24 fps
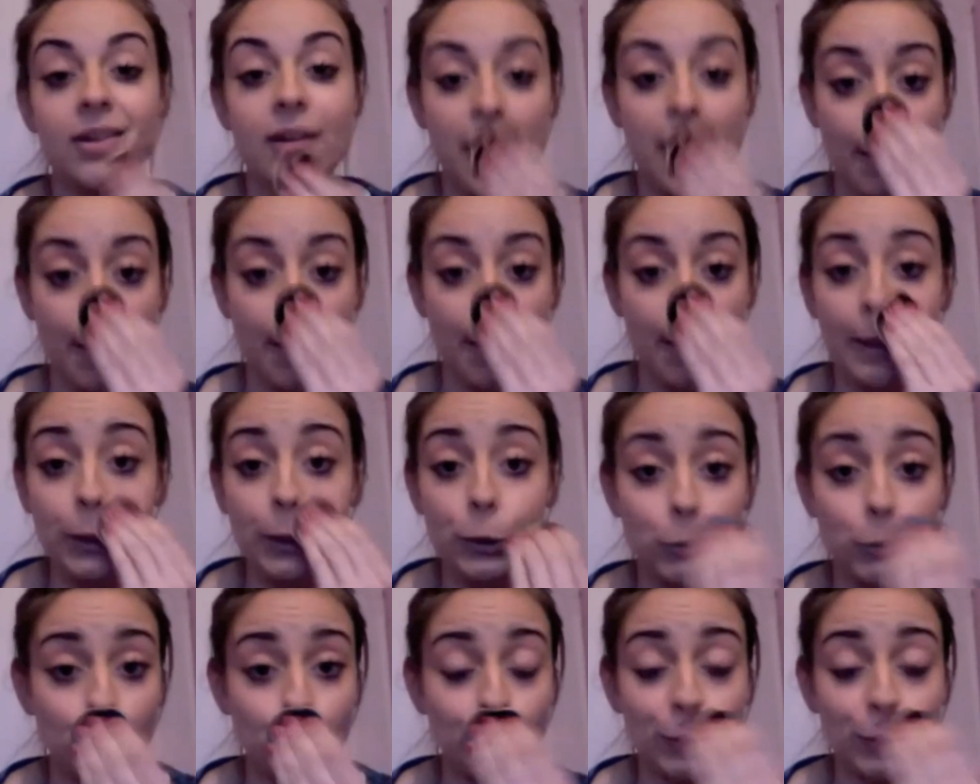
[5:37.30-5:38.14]
Make
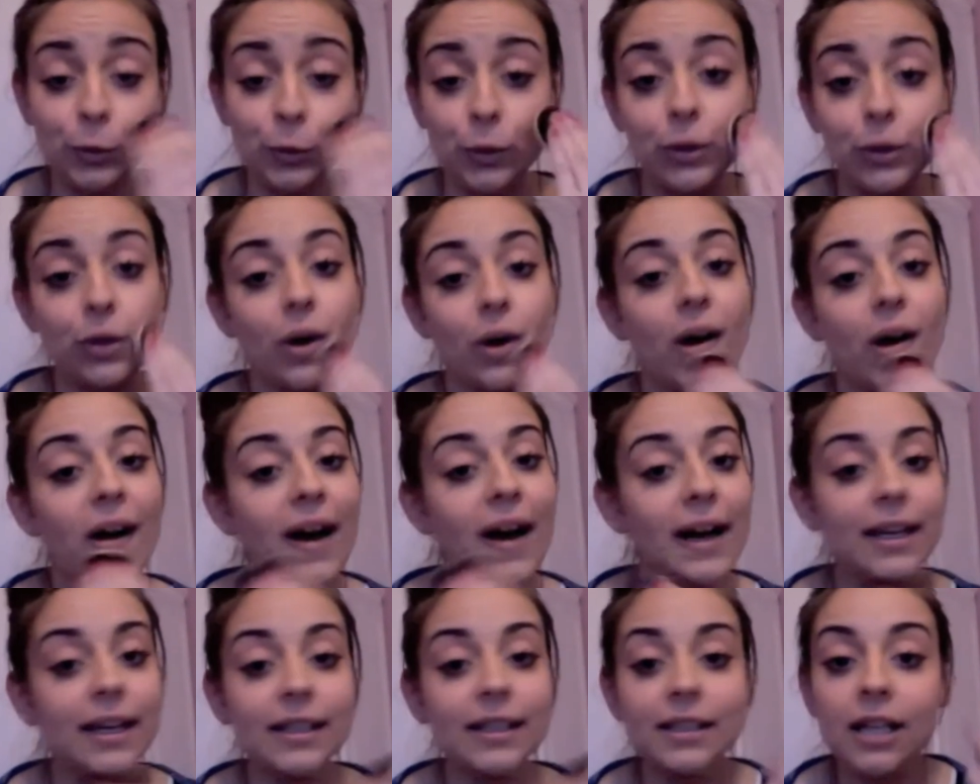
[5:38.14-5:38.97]
sure when you're doing your
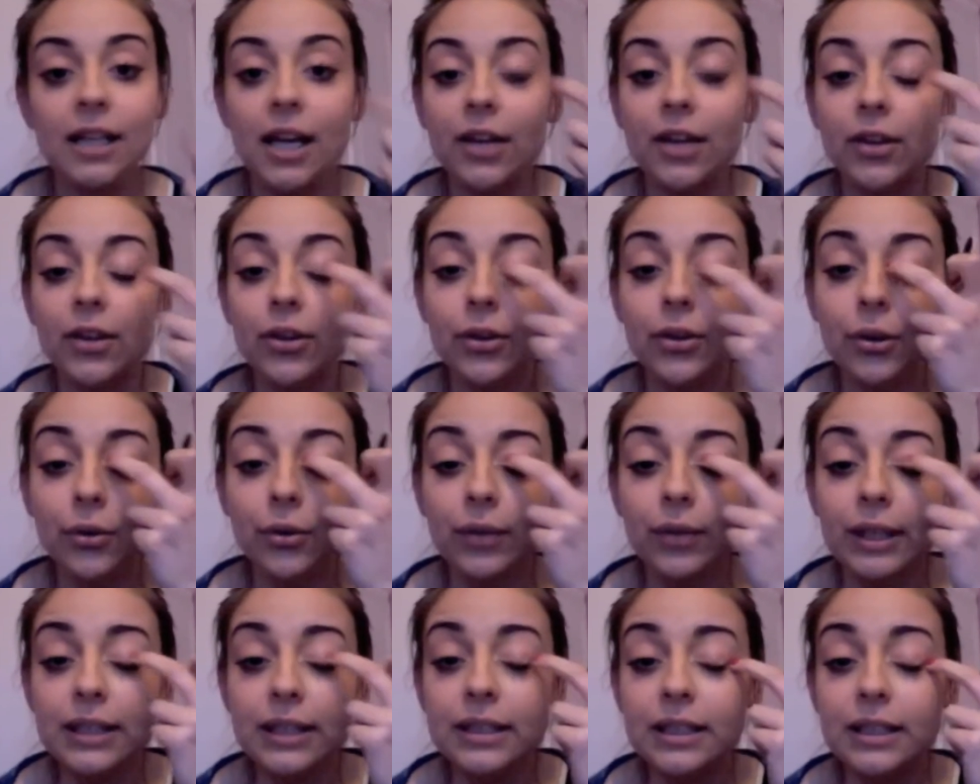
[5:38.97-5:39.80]
eyes that the
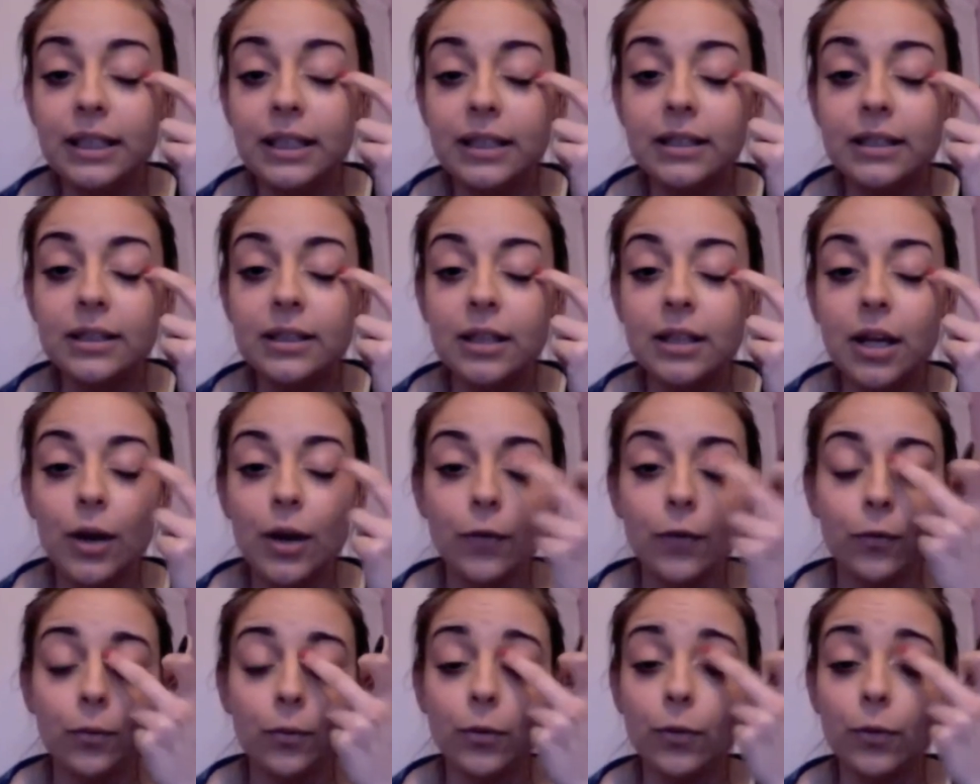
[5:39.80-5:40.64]
creases
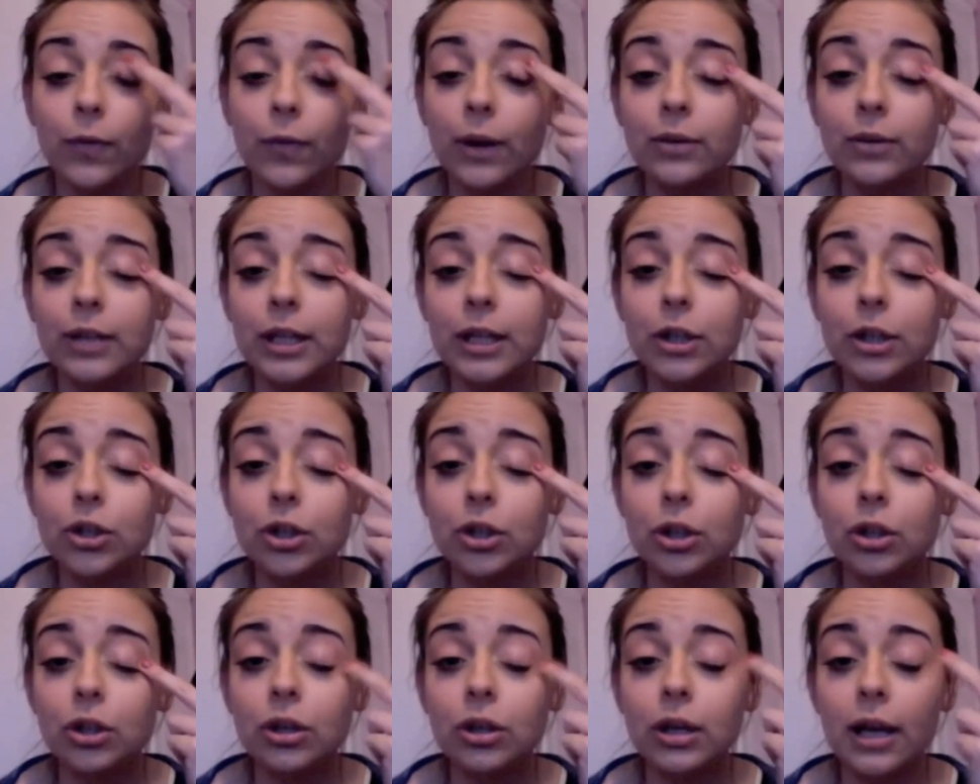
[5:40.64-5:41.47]
from the
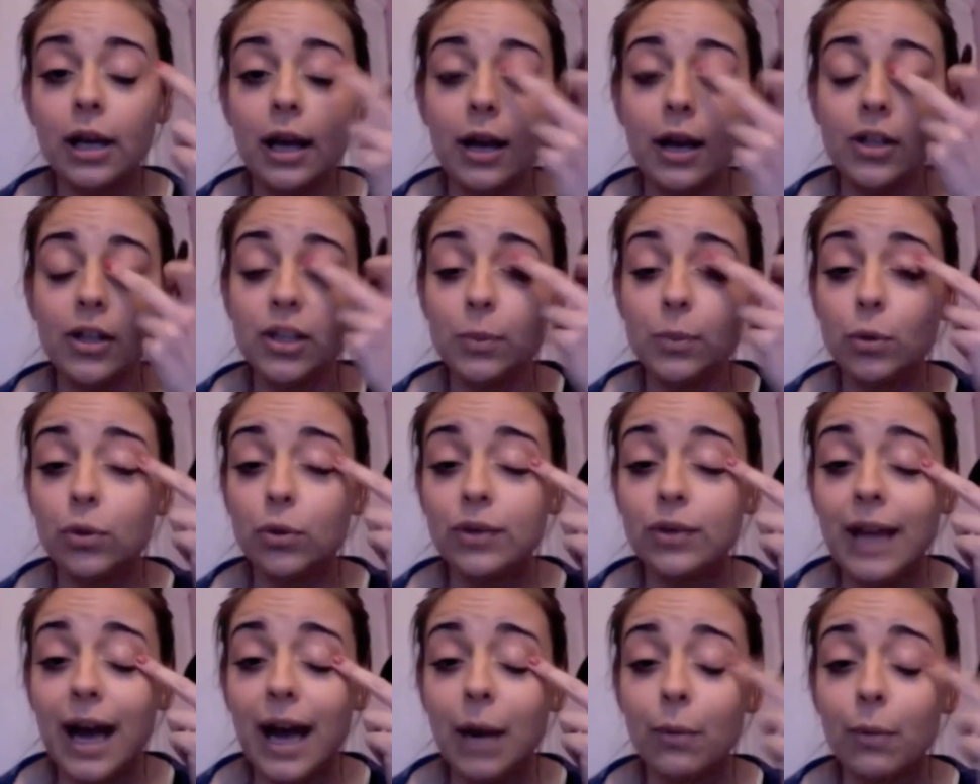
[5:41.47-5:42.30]
foundation are smoothed
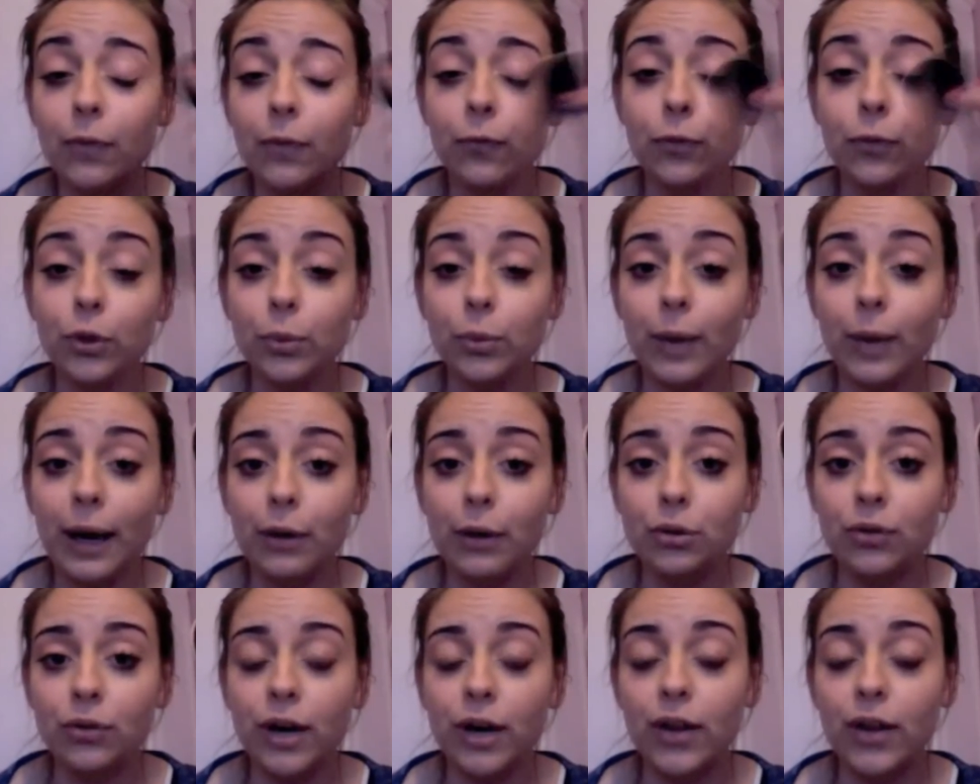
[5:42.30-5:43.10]
out before you powder it,